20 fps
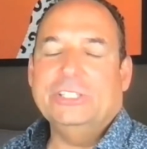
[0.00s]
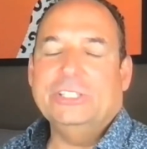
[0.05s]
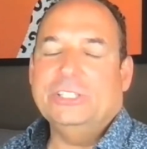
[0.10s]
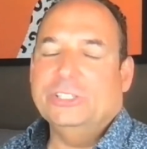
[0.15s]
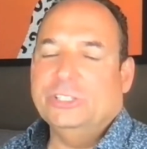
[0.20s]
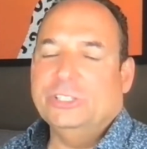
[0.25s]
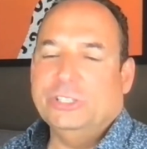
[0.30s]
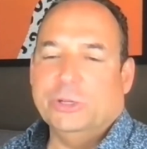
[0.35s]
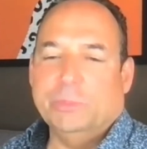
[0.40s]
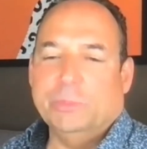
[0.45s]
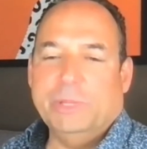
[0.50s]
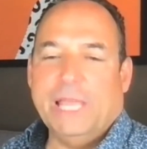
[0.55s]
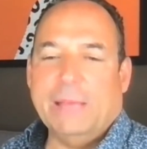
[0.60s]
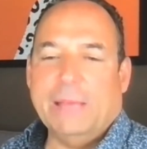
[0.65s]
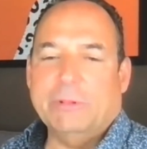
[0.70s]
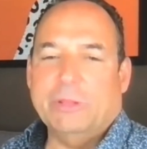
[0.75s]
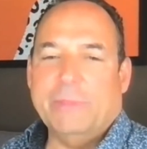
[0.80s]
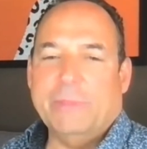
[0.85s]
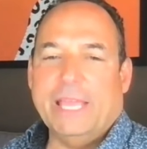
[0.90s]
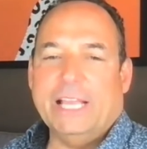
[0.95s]
you'll be
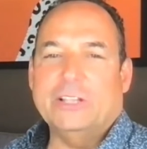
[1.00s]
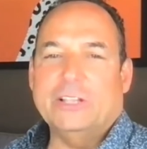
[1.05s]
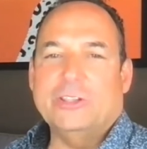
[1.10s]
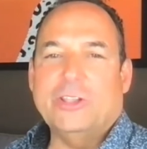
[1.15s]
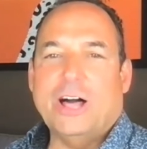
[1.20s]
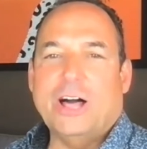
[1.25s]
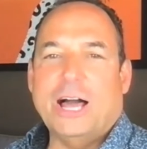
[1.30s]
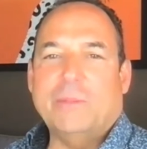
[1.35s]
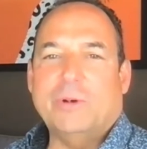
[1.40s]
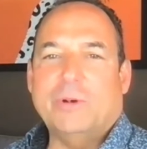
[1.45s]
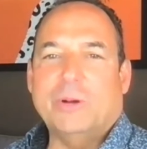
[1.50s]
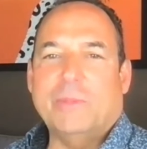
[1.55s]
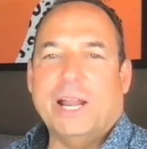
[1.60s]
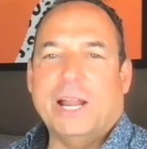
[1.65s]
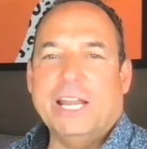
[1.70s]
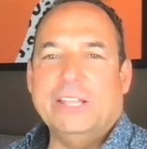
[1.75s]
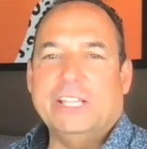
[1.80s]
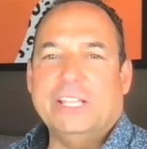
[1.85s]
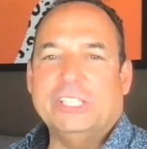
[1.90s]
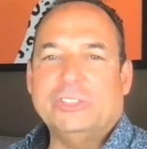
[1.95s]
able to make a lot more
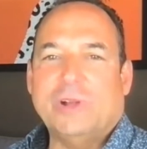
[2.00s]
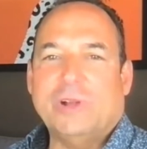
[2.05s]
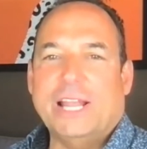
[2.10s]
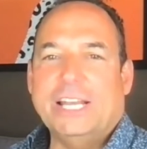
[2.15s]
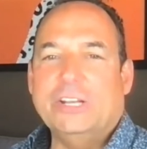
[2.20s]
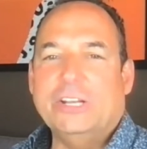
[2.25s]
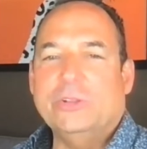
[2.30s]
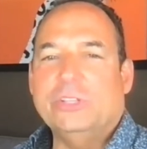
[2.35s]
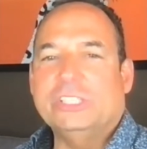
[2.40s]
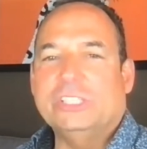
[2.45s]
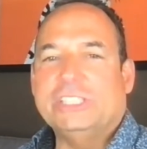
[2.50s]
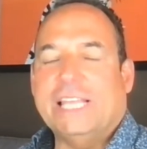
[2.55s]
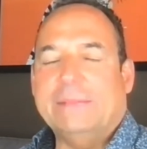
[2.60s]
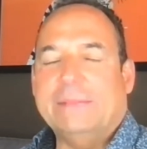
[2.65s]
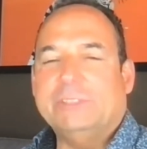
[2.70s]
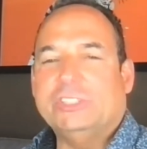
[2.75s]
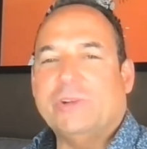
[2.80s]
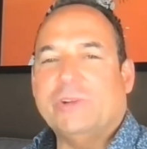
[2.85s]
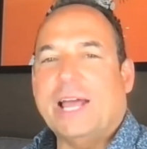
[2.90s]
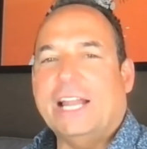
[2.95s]
money than trying to do the
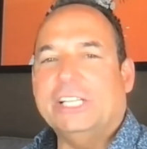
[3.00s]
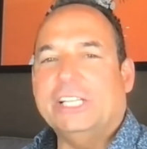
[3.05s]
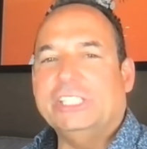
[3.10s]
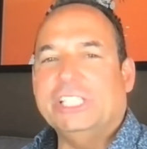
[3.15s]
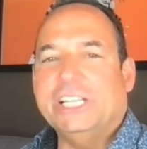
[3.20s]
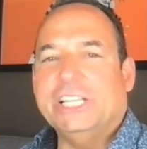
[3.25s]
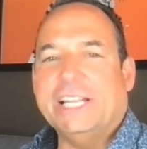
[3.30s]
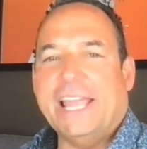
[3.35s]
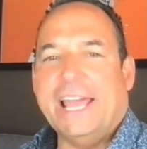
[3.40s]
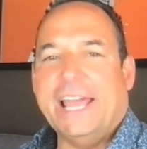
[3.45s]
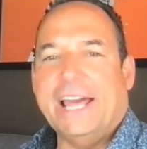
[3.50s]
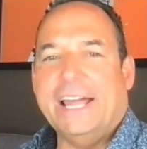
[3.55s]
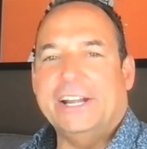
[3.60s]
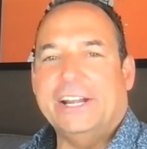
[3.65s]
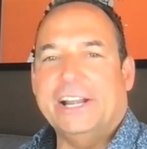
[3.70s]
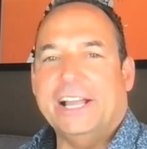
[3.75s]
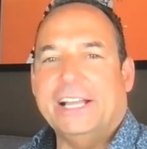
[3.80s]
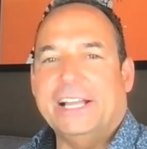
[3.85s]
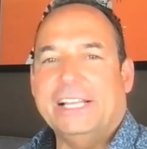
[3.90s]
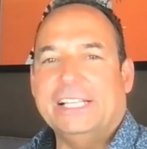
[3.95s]
same strategy in
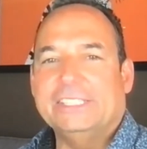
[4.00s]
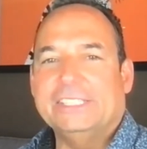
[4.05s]
Canada.